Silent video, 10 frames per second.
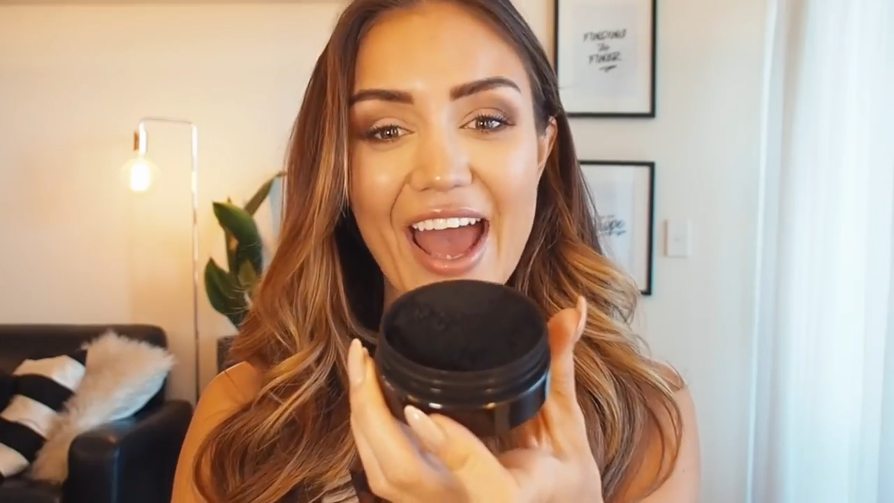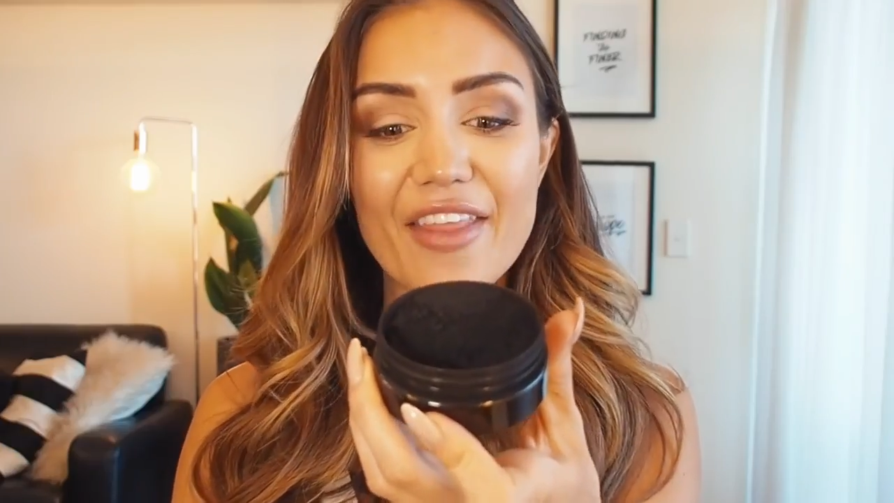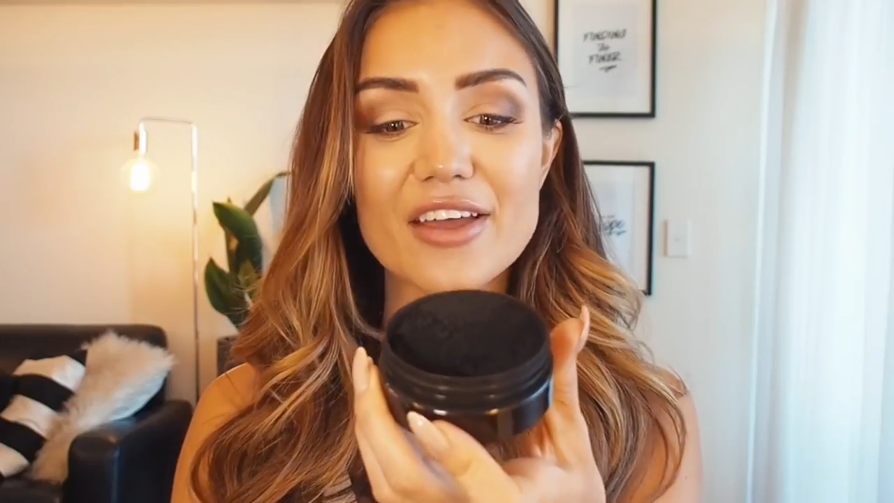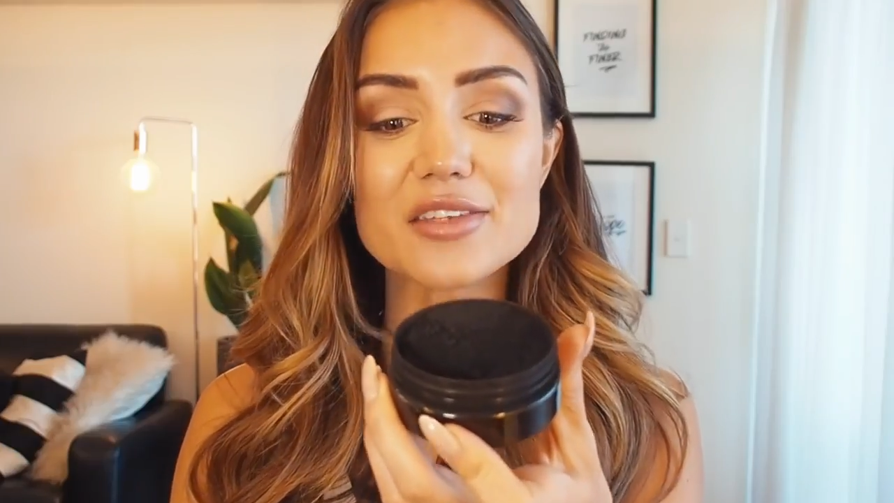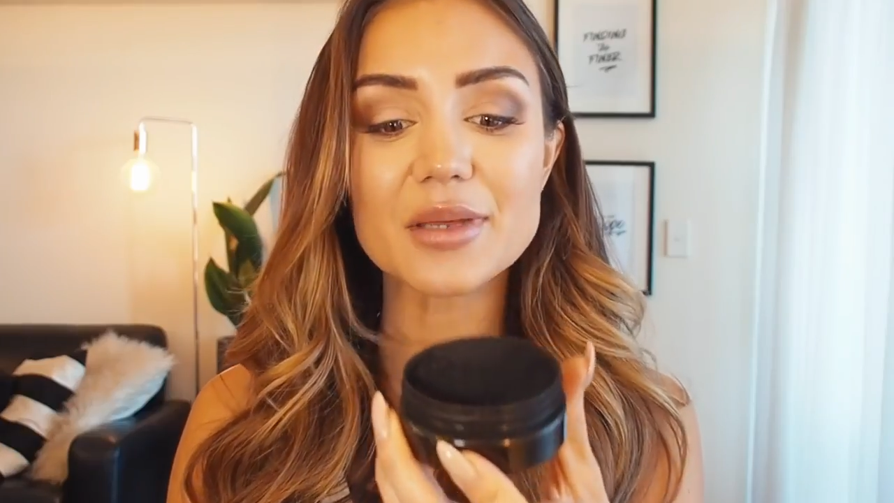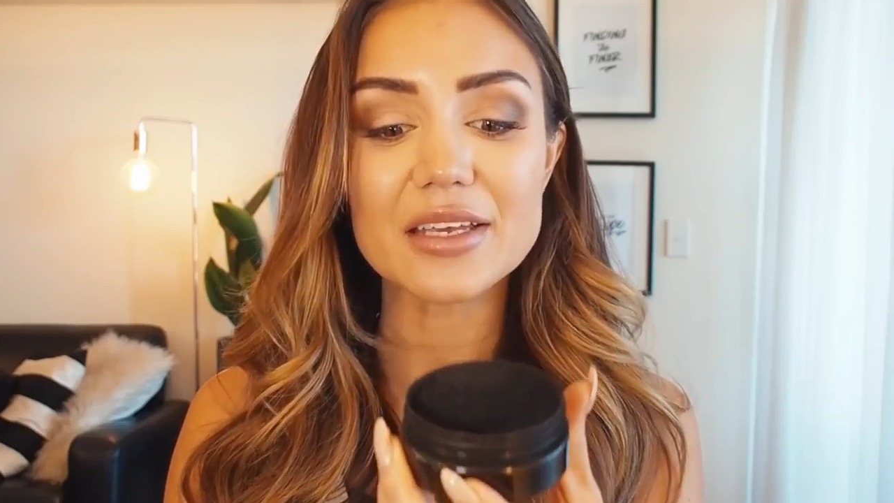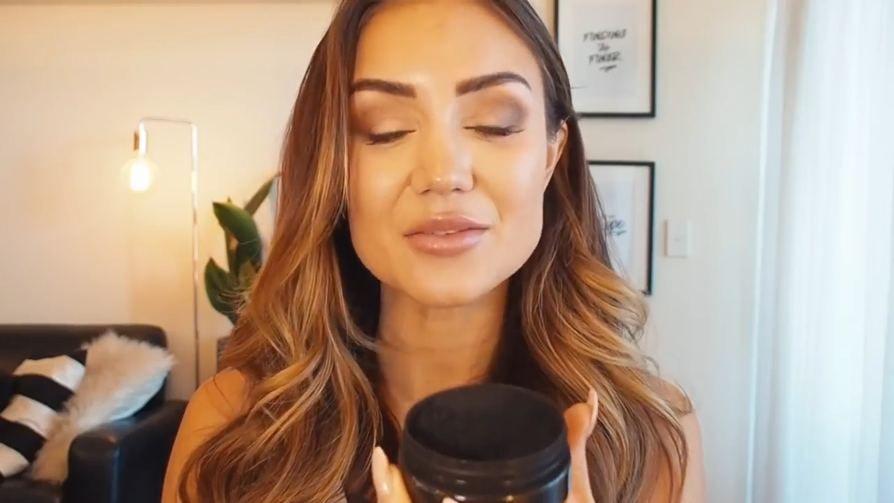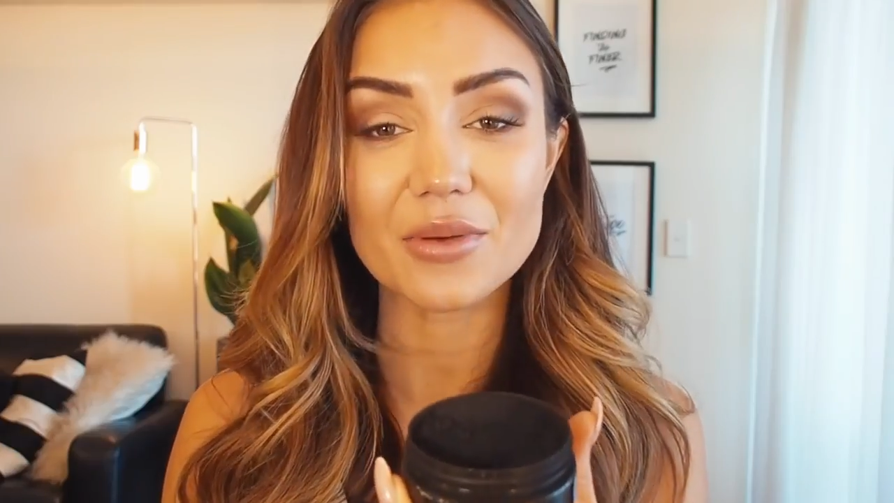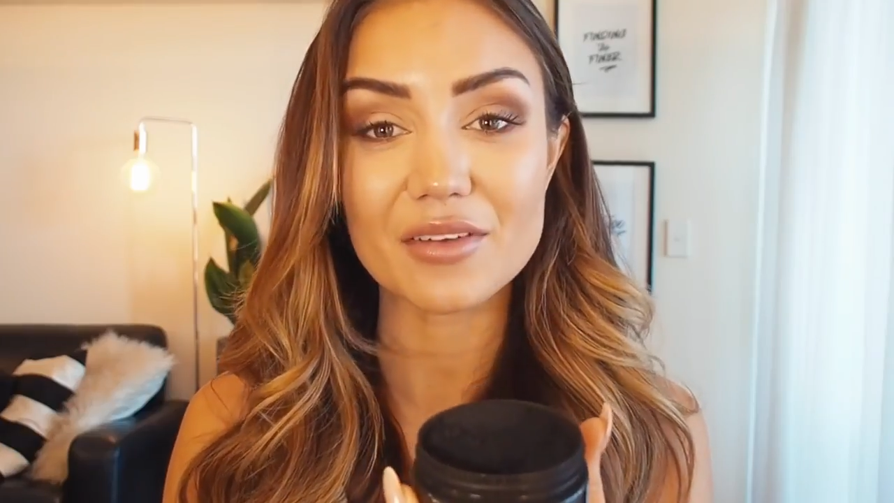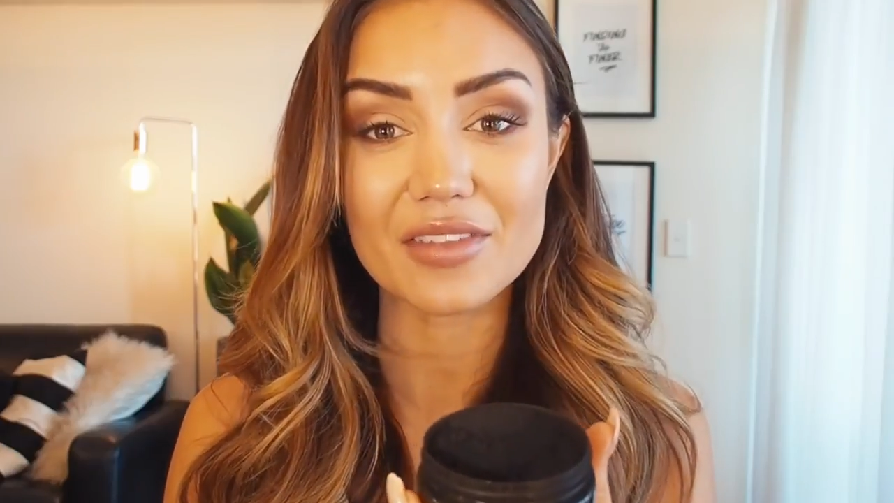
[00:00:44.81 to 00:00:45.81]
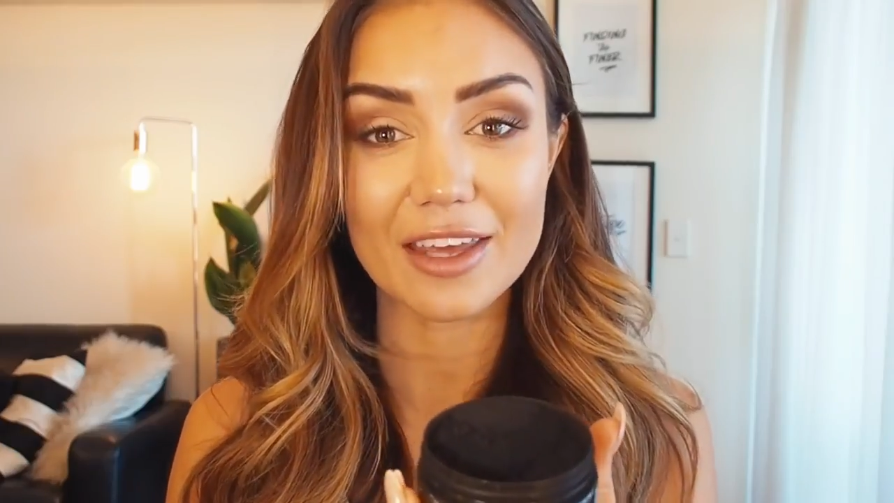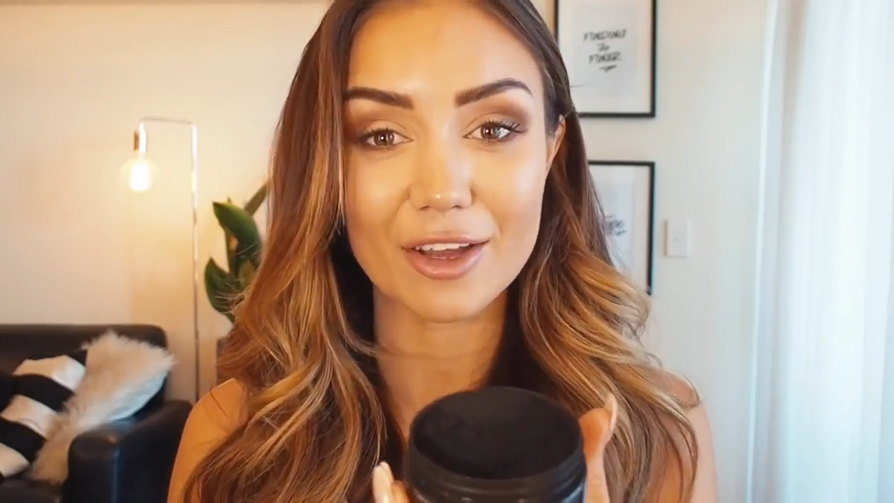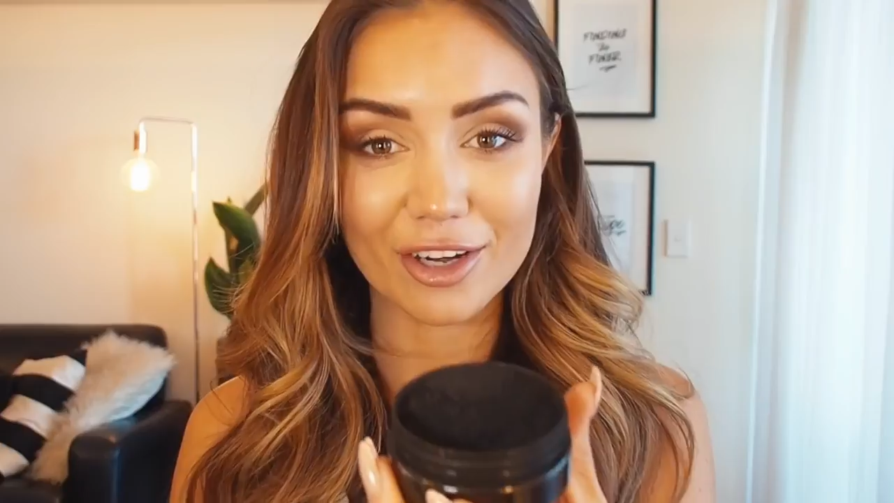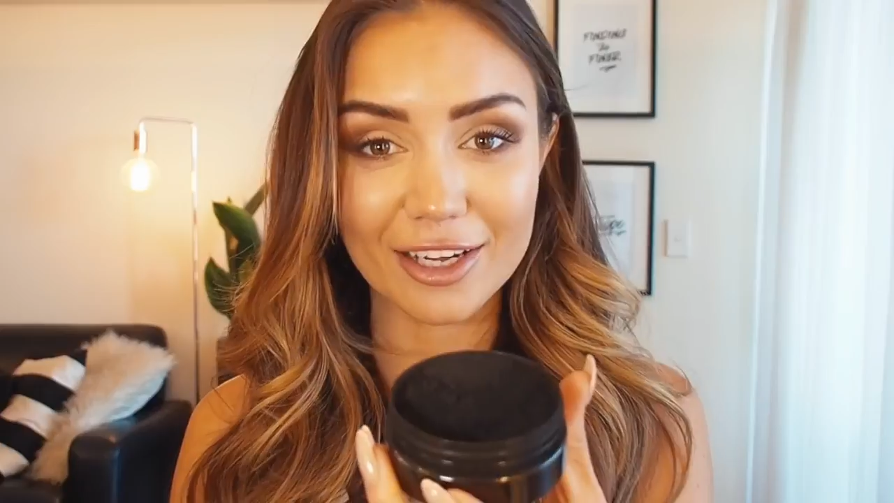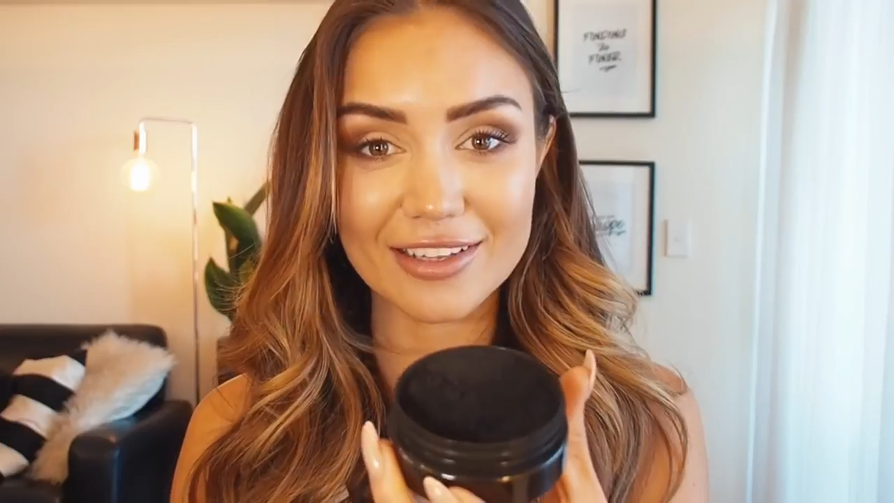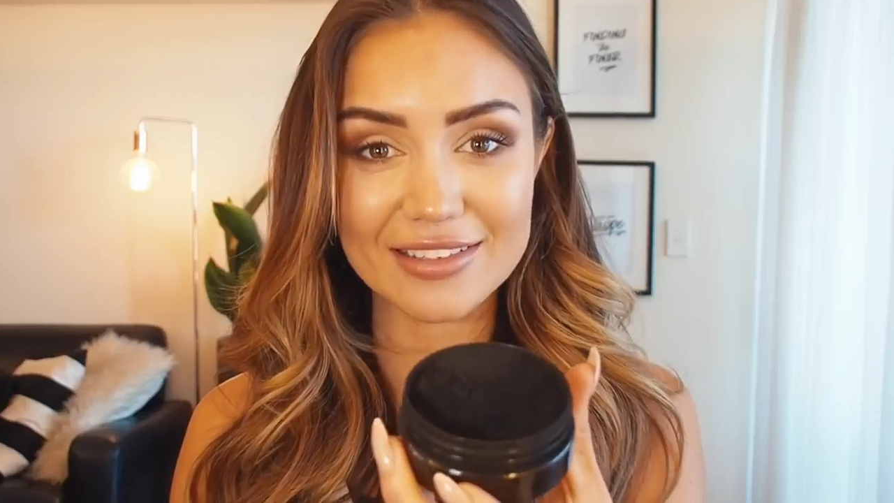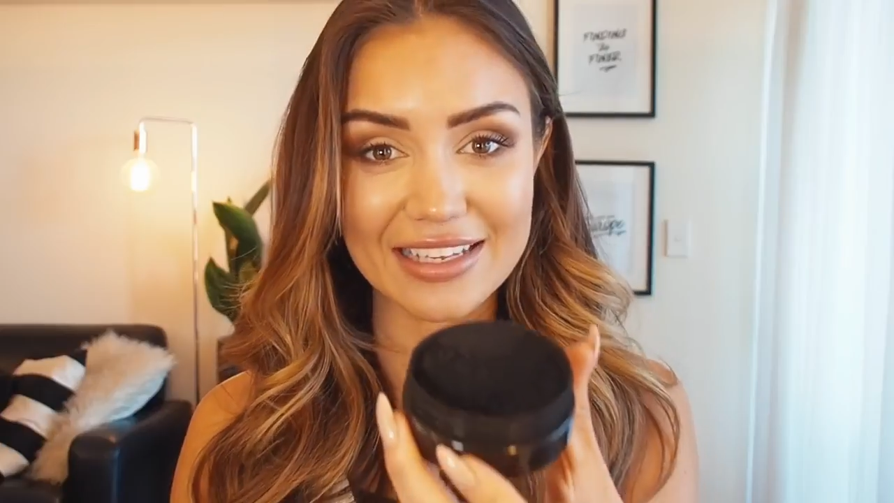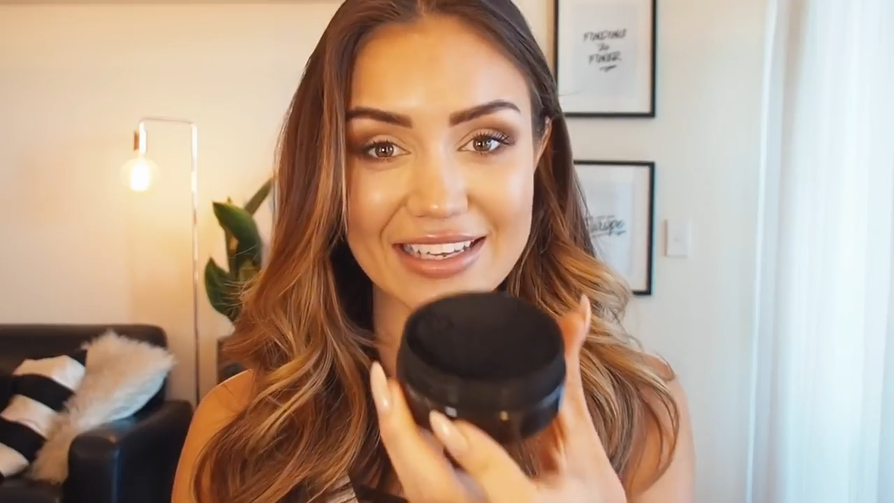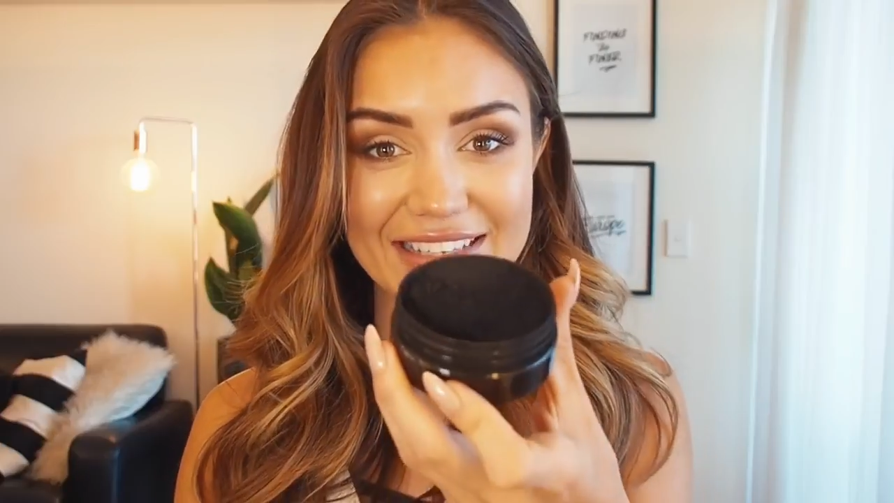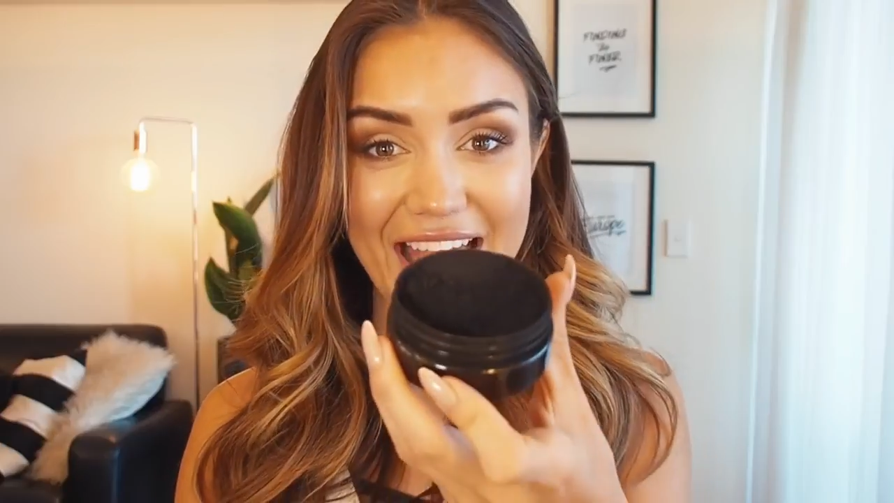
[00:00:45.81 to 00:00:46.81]
And that's because one of the ingredients
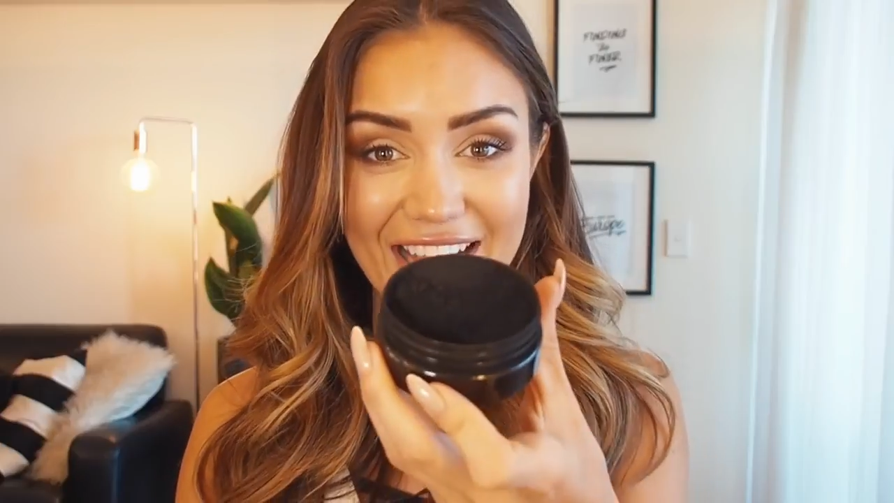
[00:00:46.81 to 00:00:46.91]
is